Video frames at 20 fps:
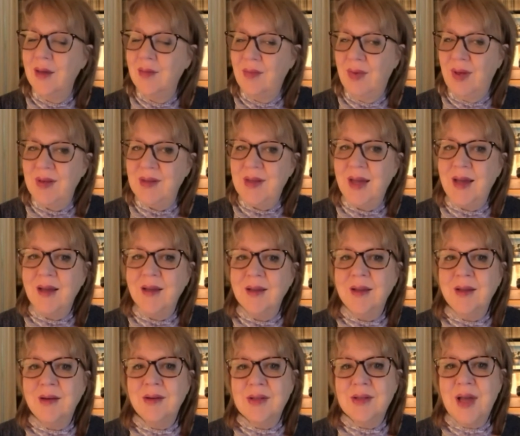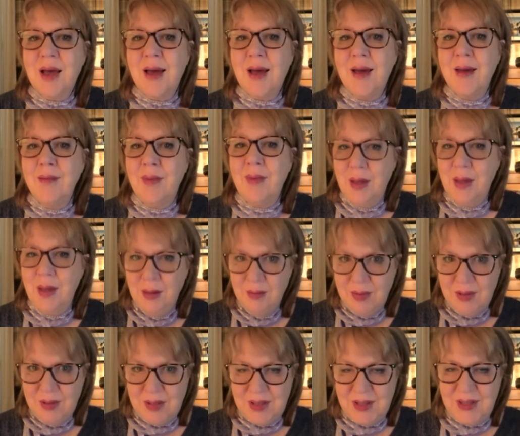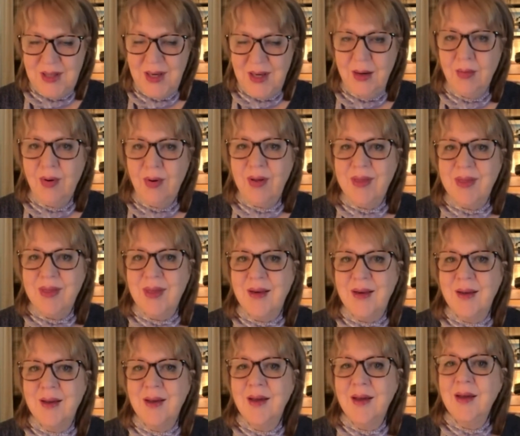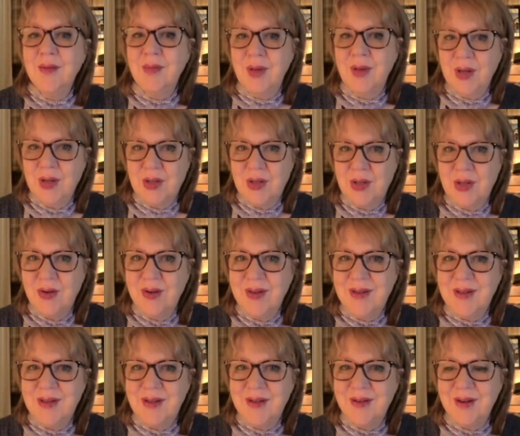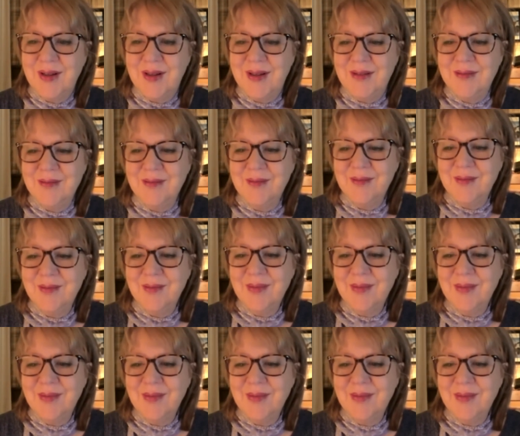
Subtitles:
It may take a little time. Stick with it, because you can do it.